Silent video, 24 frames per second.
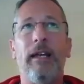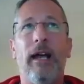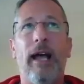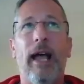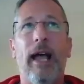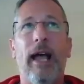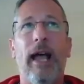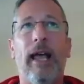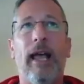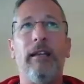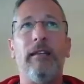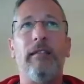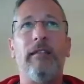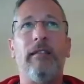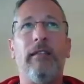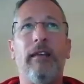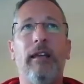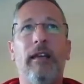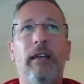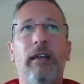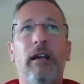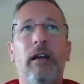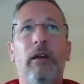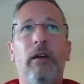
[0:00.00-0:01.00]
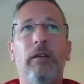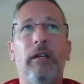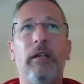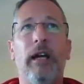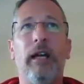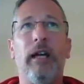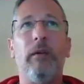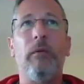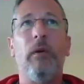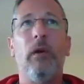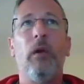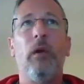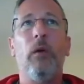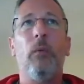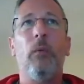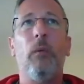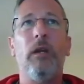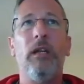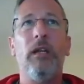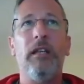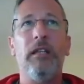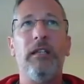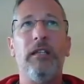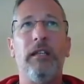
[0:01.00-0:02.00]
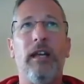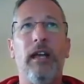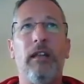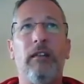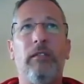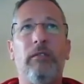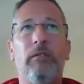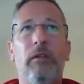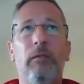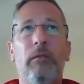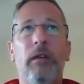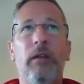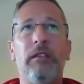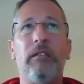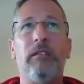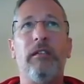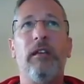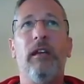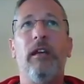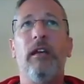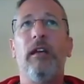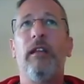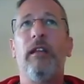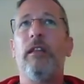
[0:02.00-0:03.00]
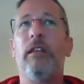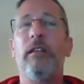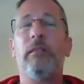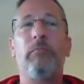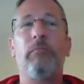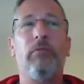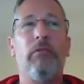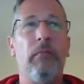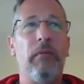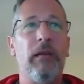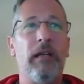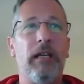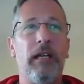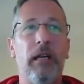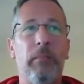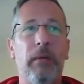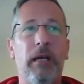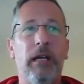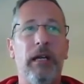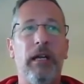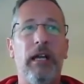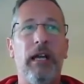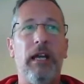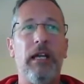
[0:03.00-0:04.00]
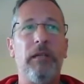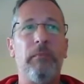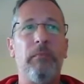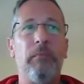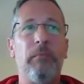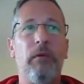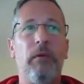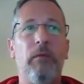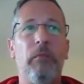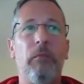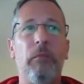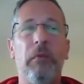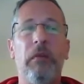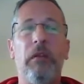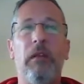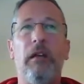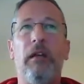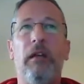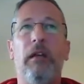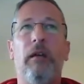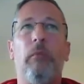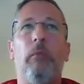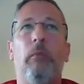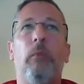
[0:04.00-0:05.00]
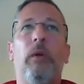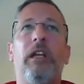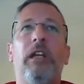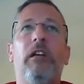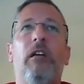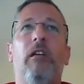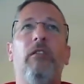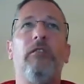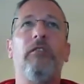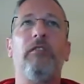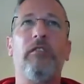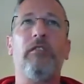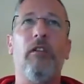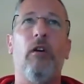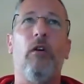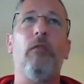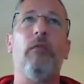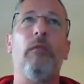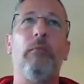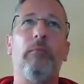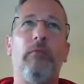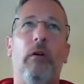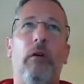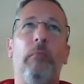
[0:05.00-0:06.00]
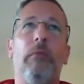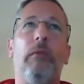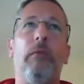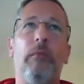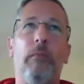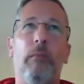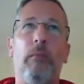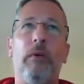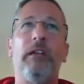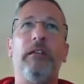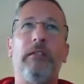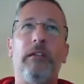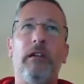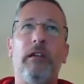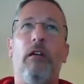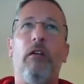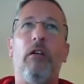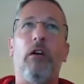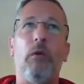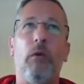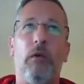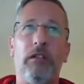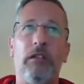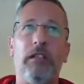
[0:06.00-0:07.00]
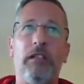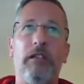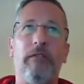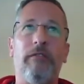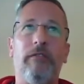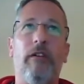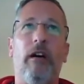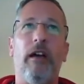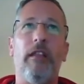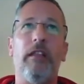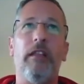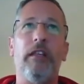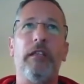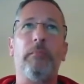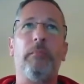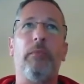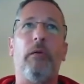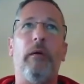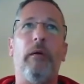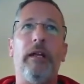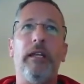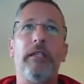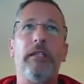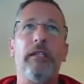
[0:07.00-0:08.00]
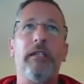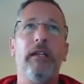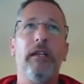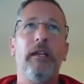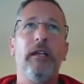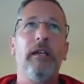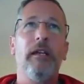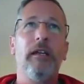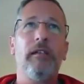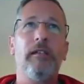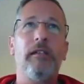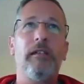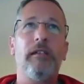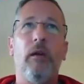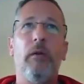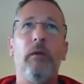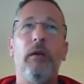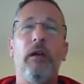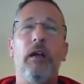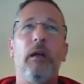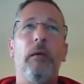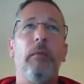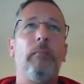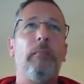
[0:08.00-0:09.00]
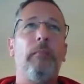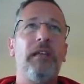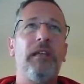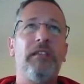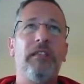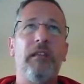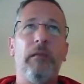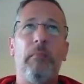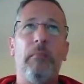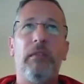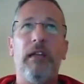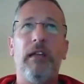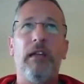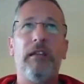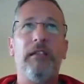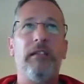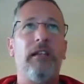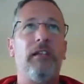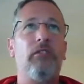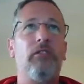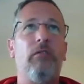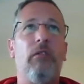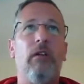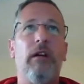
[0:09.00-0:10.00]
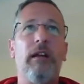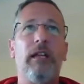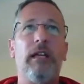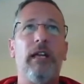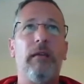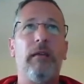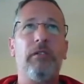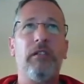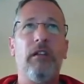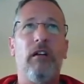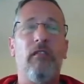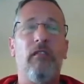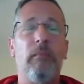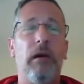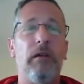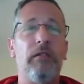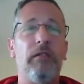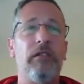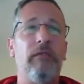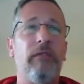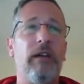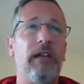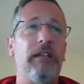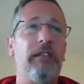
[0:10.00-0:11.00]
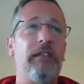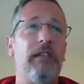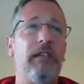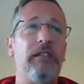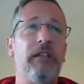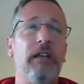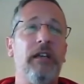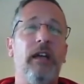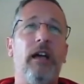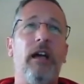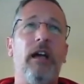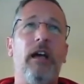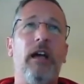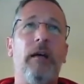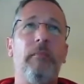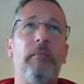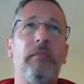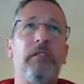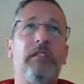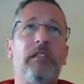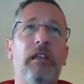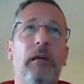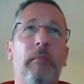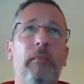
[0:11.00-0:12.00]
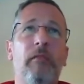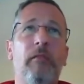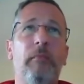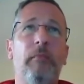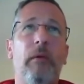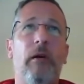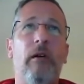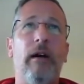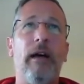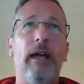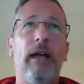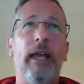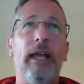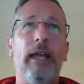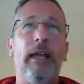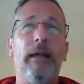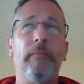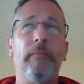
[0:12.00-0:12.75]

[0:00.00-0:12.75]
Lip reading: and think, okay, we need to get through this. There's probably going to be a need, but we can't solve a problem that we can't quantify at this point. So be sympathetic, try and keep staff motivated. Some of my